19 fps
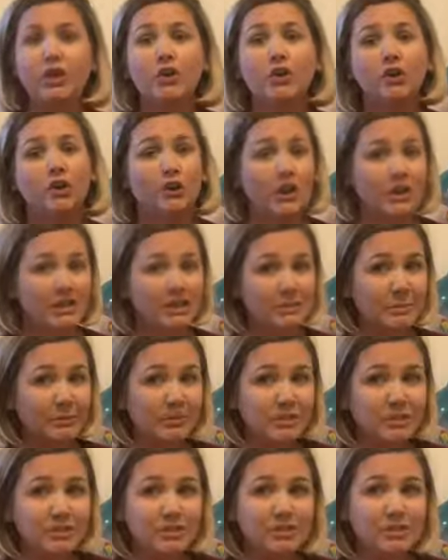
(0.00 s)
You're not
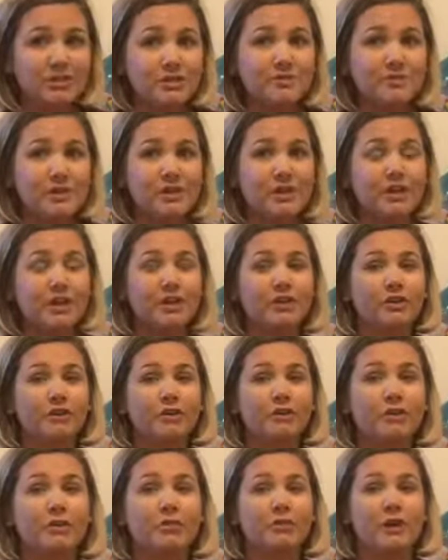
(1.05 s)
supposed to use vinegar.
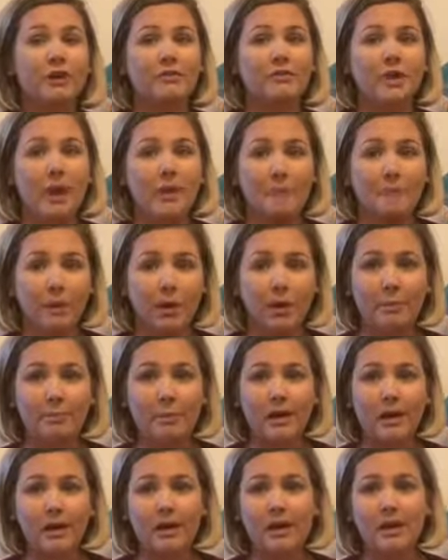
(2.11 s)
Whenever I bought
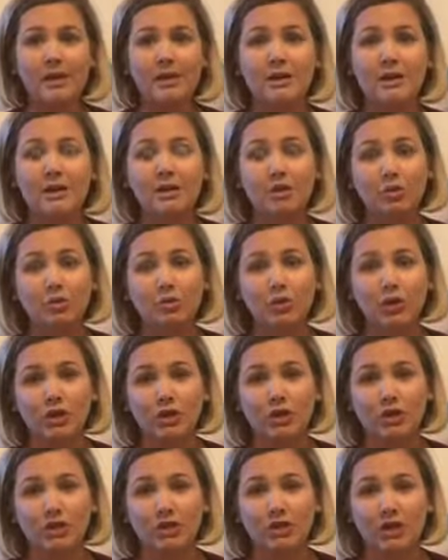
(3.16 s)
my new
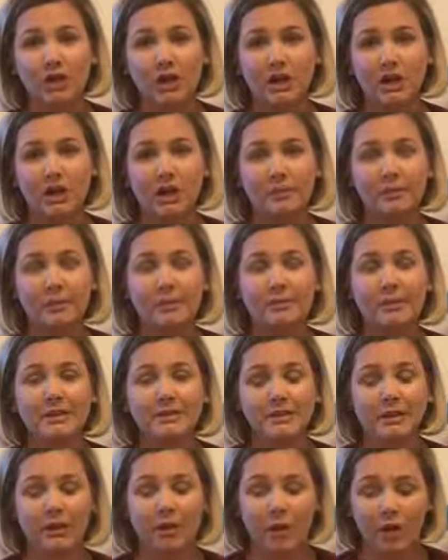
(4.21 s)
washer and dryer a couple of
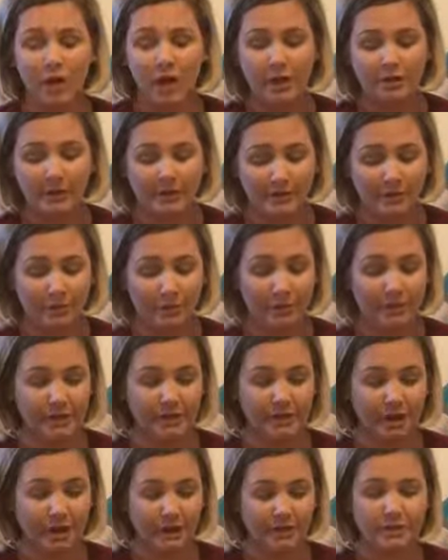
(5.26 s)
months ago, they told me
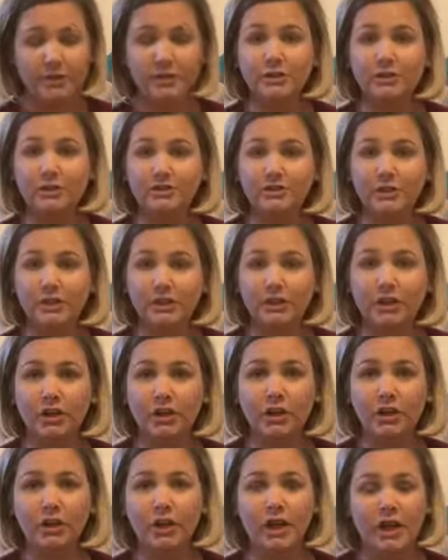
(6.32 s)
not to use
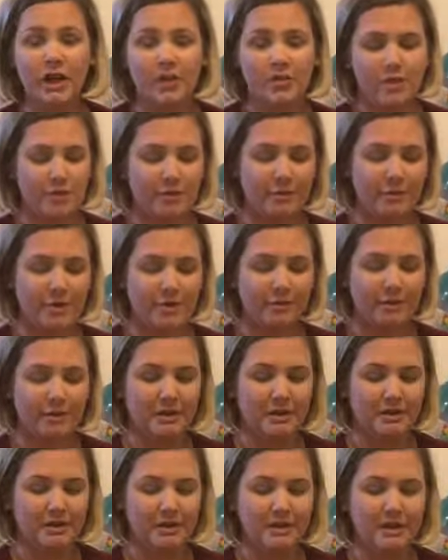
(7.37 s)
vinegar, and they
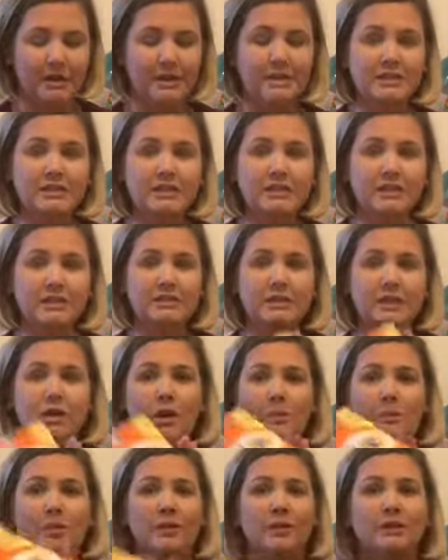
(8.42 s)
recommended this. So
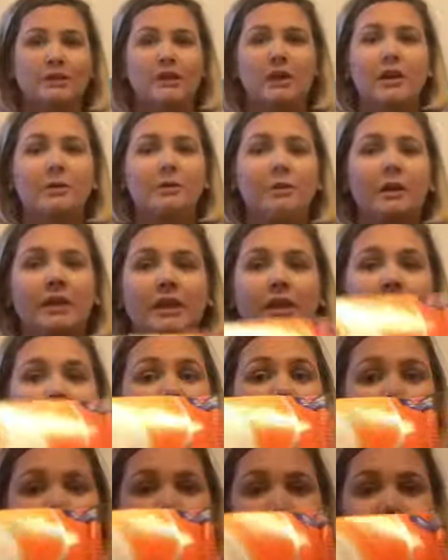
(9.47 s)
I picked it up, and it
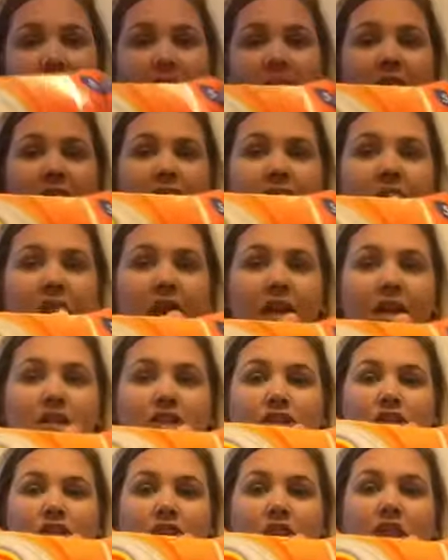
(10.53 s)
is the Tide
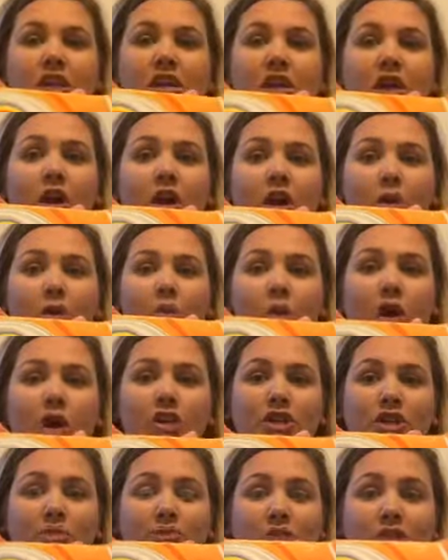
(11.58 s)
HE
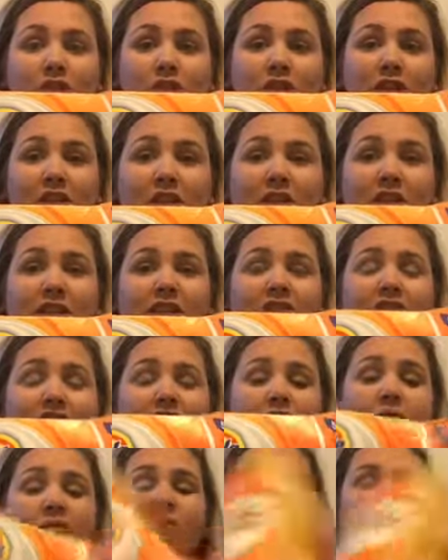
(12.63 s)
washing machine
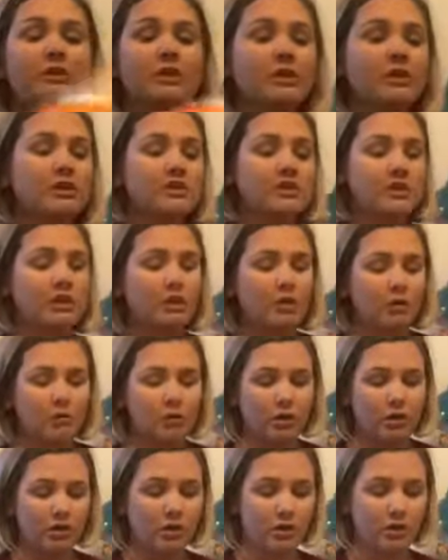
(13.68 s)
cleanser. So